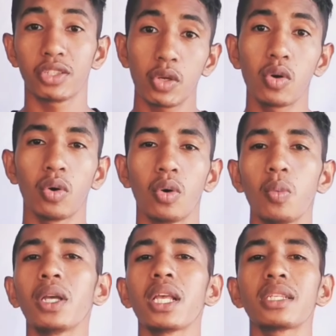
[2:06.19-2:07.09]
So,
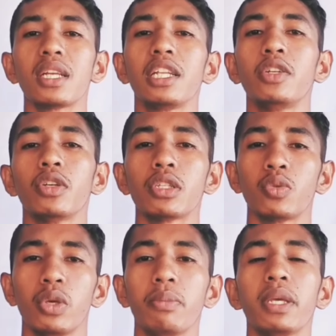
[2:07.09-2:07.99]
what actually does
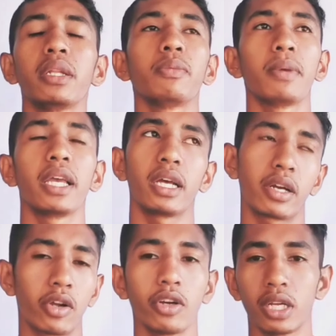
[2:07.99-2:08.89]
we mean by
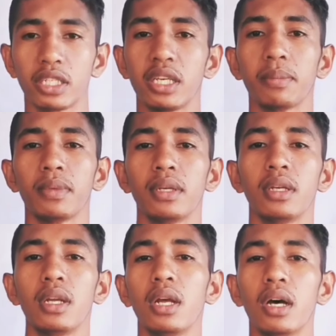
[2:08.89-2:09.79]
around a ship?
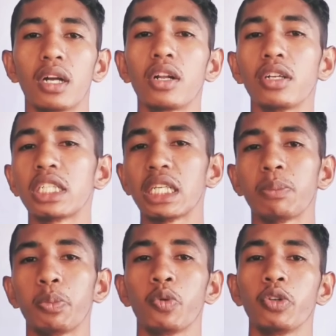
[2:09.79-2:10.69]
Around a
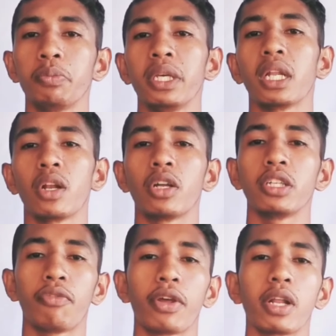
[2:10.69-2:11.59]
ship would be a
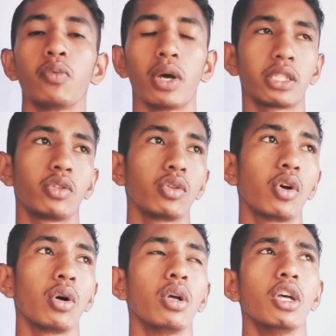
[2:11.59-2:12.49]
lot different ways to
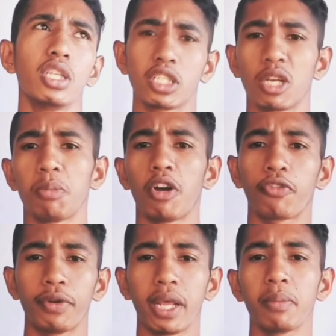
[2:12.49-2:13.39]
go. Some of
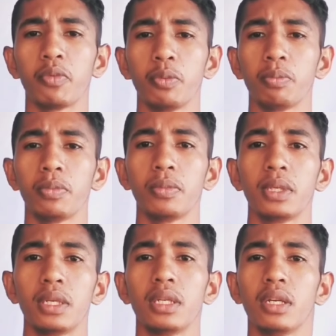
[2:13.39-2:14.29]
them
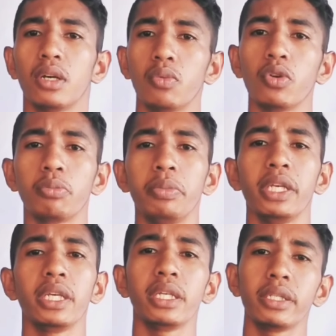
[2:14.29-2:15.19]
would
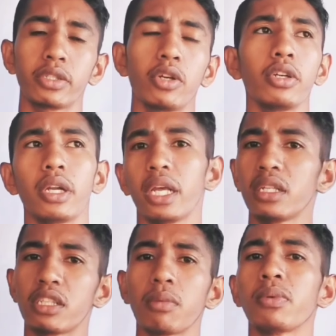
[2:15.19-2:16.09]
be short
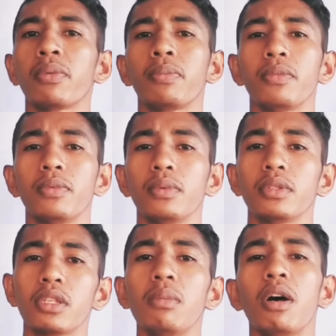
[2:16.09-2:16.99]
and some
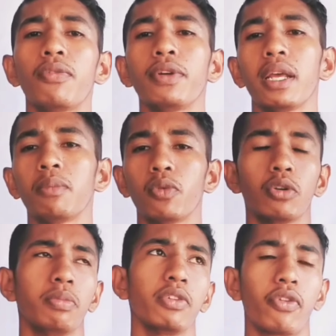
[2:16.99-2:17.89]
of them
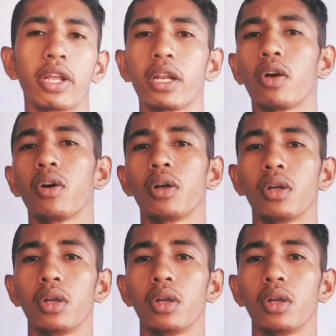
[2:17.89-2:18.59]
would be very long.